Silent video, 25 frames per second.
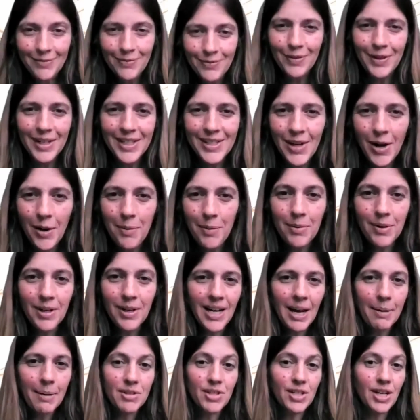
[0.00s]
for example, in
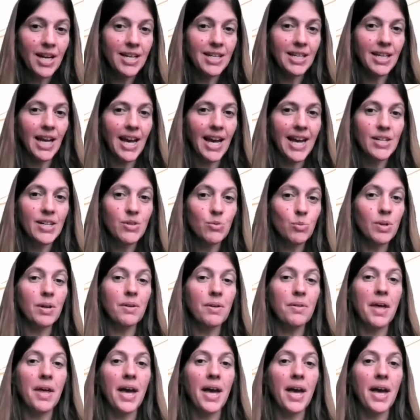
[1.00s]
epigenetic age, we're